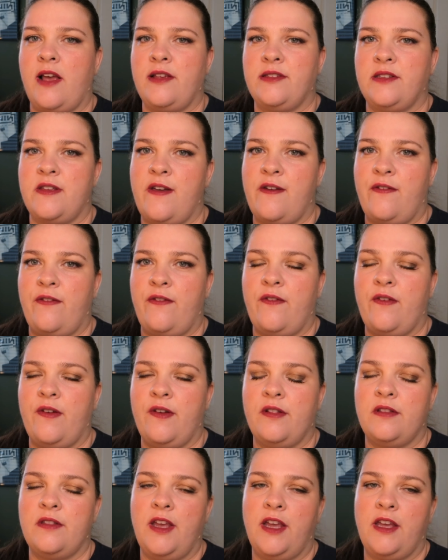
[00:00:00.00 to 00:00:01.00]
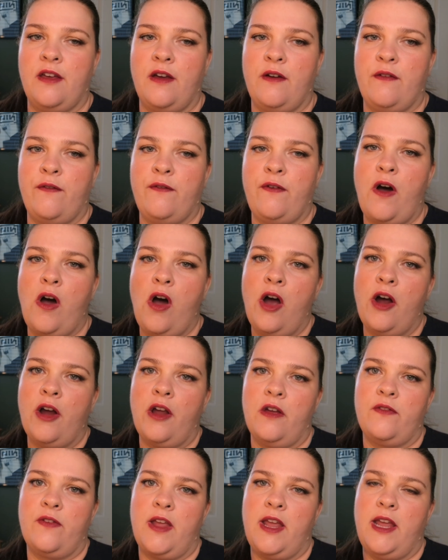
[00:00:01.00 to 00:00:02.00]
as if like a fog
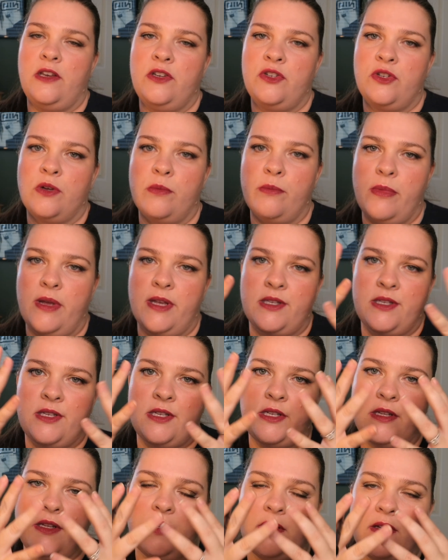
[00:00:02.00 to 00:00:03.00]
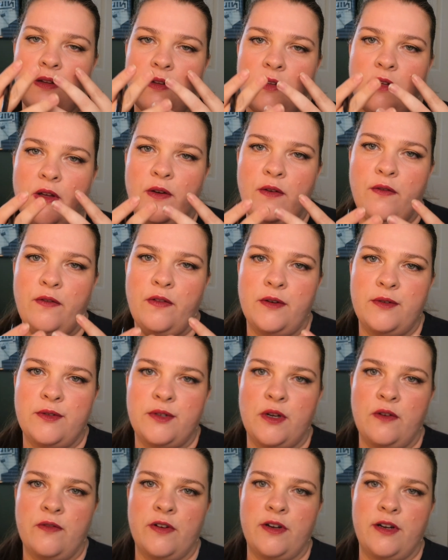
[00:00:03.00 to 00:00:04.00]
of angel mist
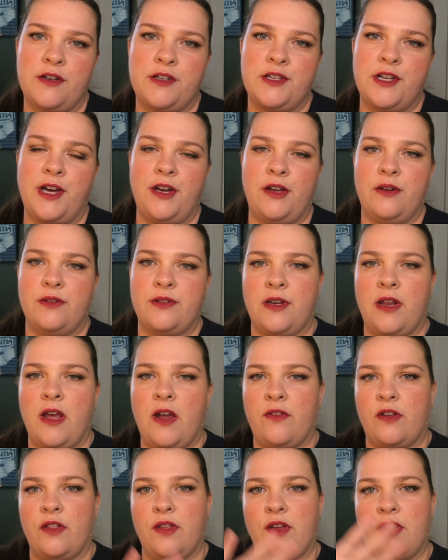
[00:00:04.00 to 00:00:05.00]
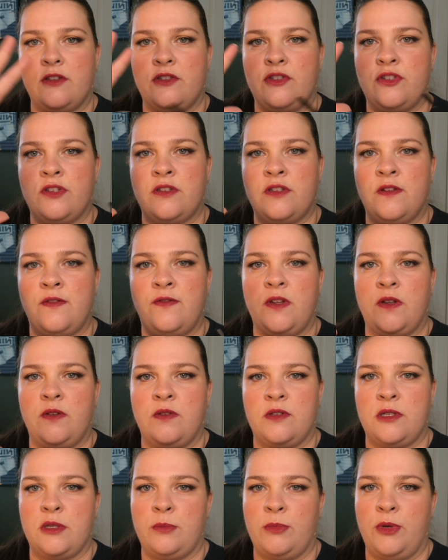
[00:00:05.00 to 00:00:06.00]
flows over your shadows and everything is just
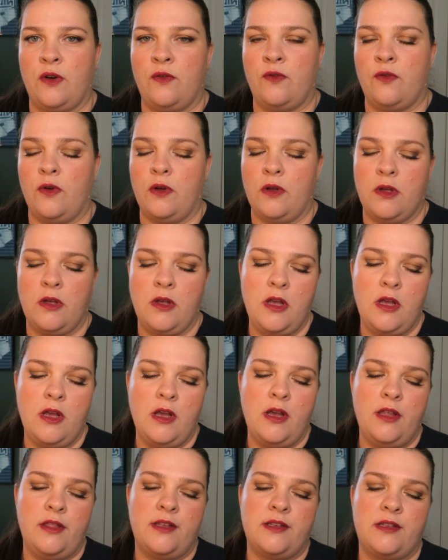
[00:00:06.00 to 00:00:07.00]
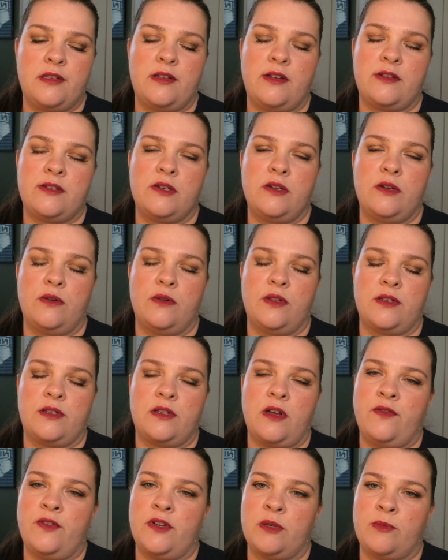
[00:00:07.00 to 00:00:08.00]
diffused and beautiful. This is also the
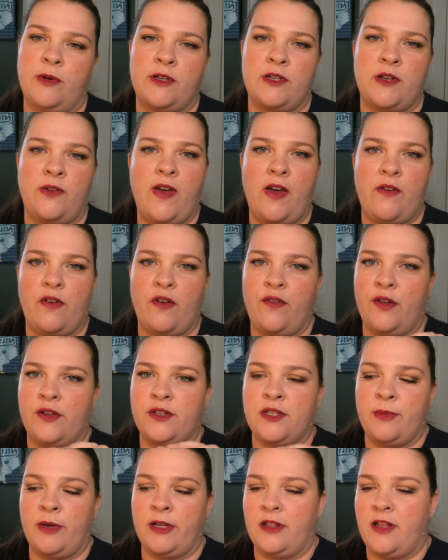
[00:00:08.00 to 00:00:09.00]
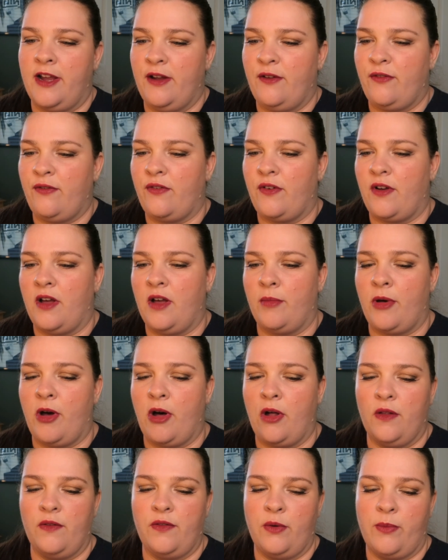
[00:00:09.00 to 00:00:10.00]
softest brush I've ever felt in my life.
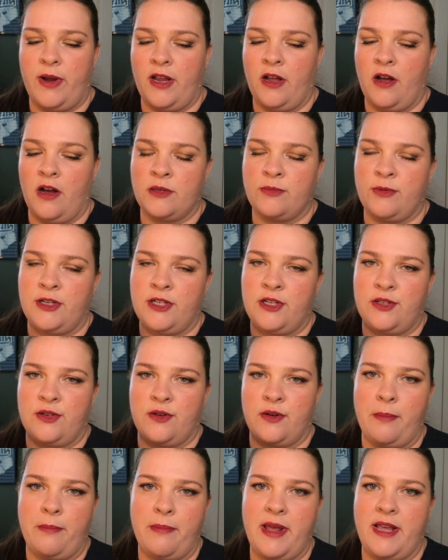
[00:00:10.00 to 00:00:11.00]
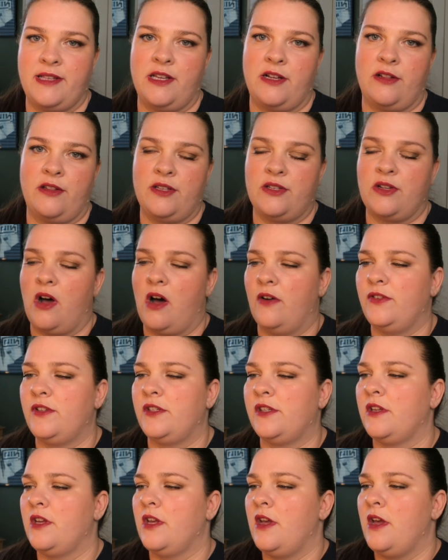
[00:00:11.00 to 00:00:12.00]
All of the Wayne Goss brushes are amazingly
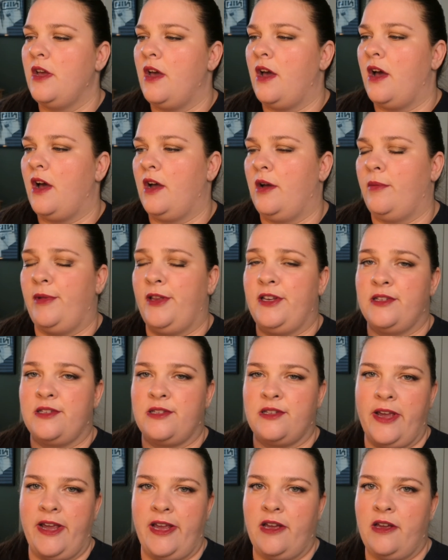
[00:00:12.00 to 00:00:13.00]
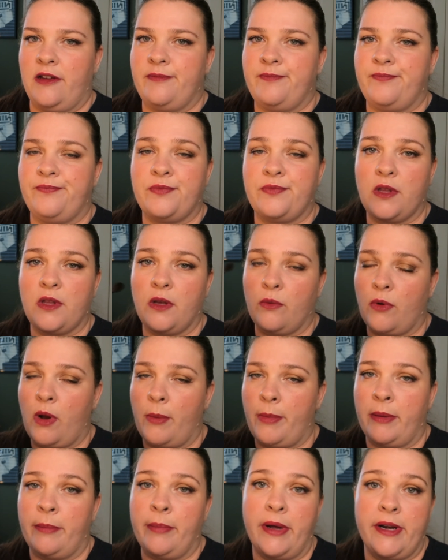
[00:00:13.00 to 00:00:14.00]
soft. It is like
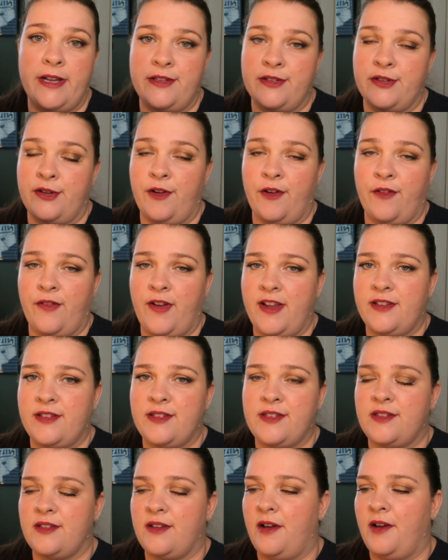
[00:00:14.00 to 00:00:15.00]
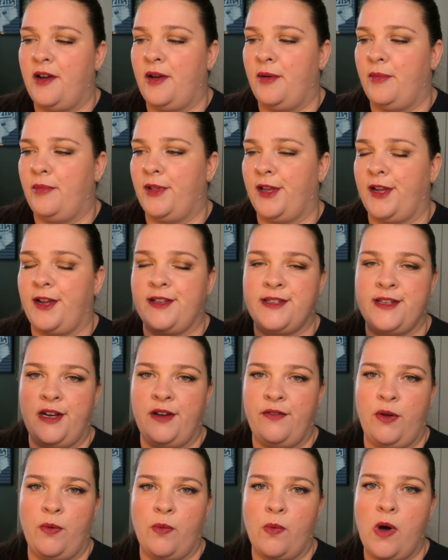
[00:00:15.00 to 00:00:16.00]
rubbing bunnies on your face. Like I said,
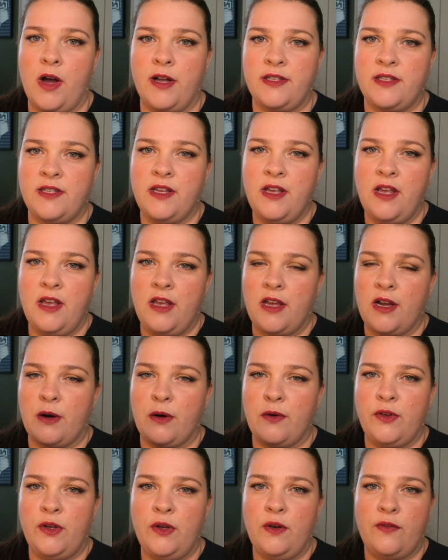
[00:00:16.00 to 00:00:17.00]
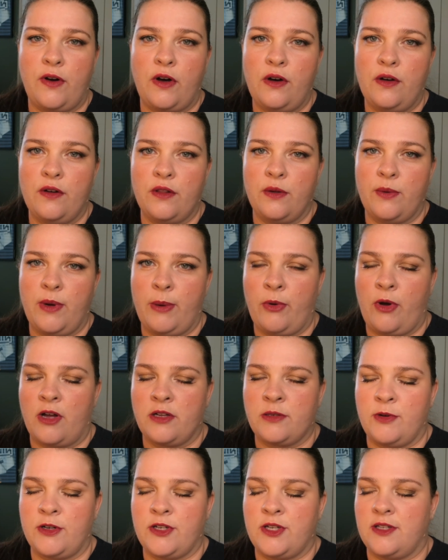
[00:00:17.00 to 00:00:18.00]
if you want a review of all the Wayne
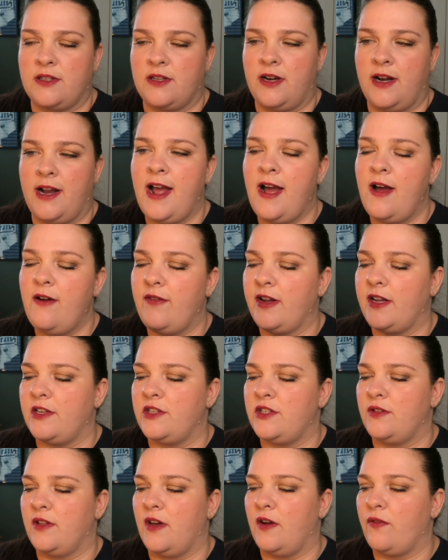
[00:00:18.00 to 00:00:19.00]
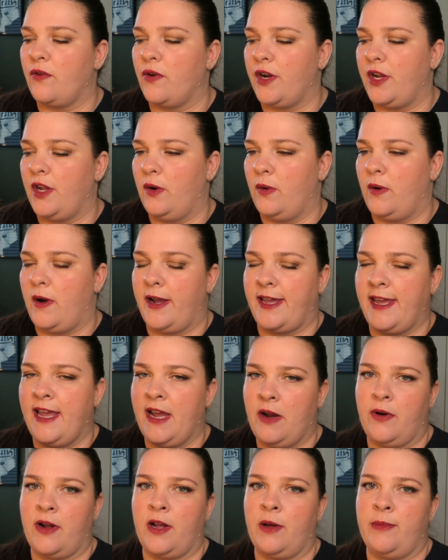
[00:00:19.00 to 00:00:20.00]
Goss brushes that I have, I can do that for you. I
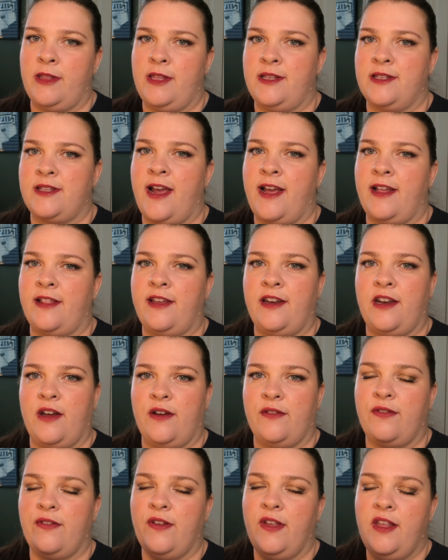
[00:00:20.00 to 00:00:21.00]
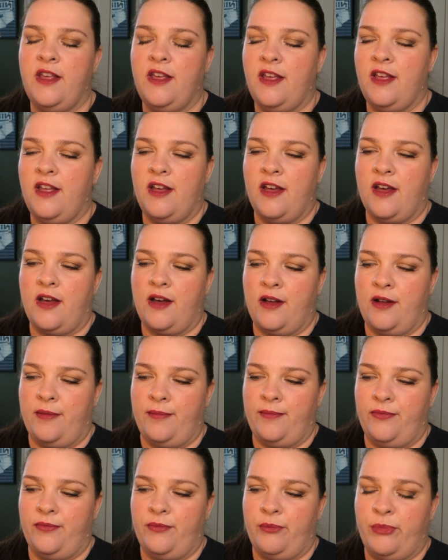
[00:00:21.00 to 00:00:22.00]
can't recommend these highly enough,
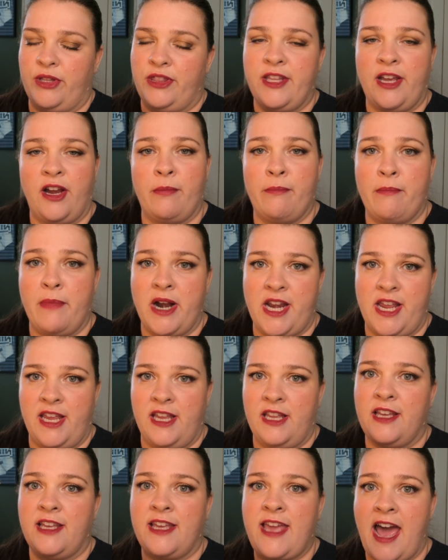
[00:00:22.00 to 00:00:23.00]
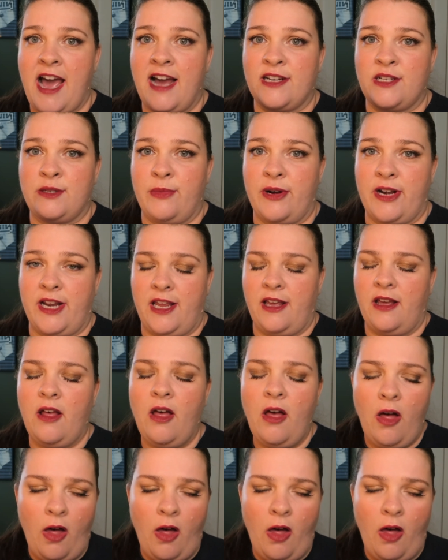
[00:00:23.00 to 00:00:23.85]
but they are money, cash money.